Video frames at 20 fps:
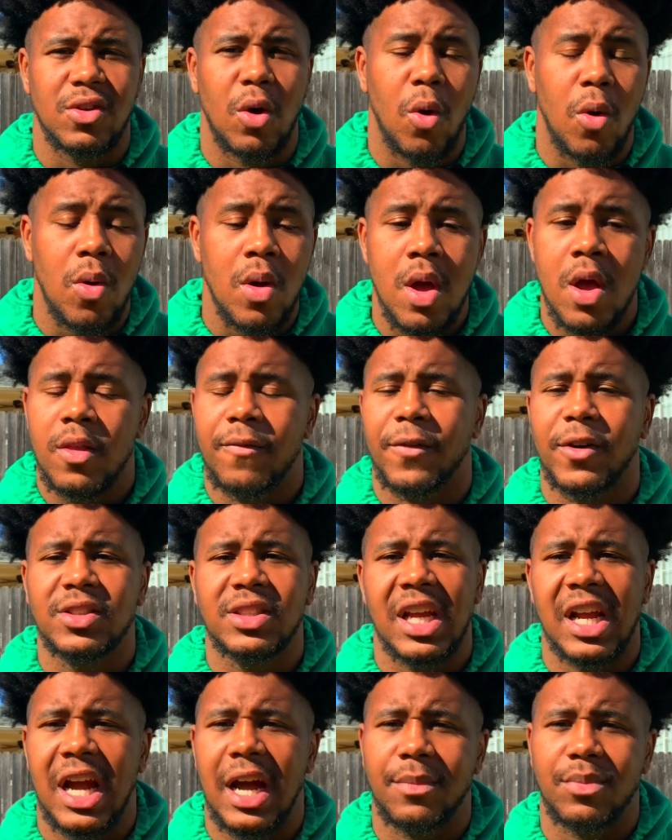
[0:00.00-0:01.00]
So first
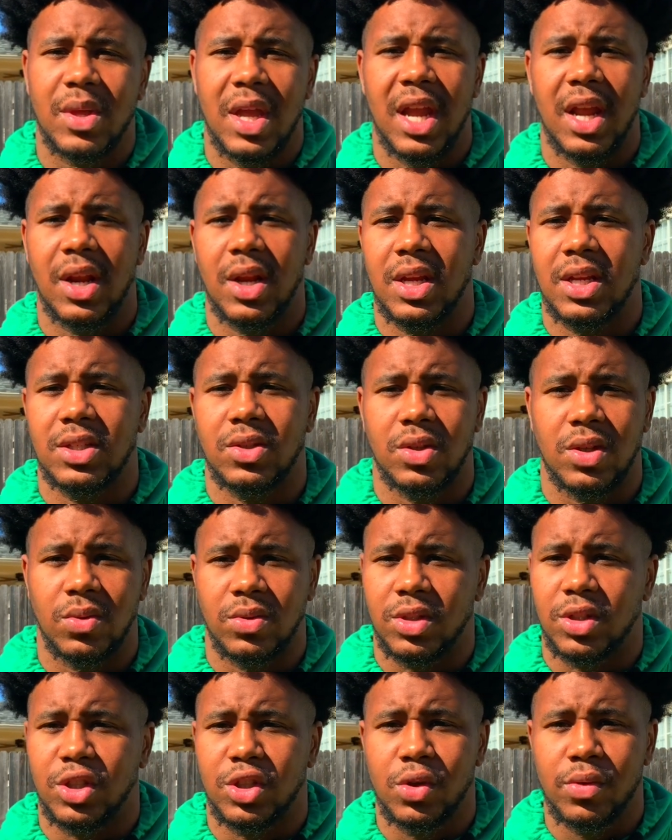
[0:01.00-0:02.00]
thing I'm thinking is it
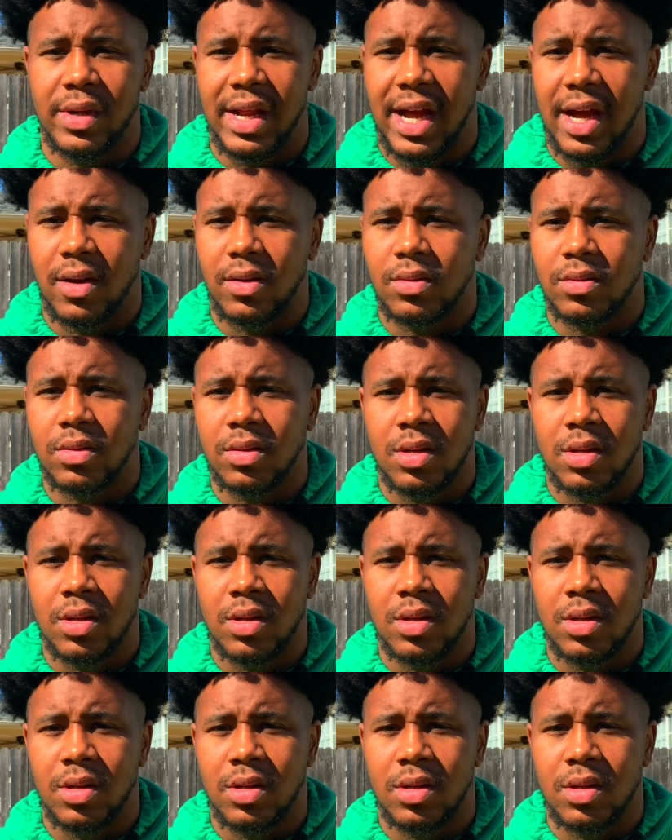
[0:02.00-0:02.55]
was a shootout.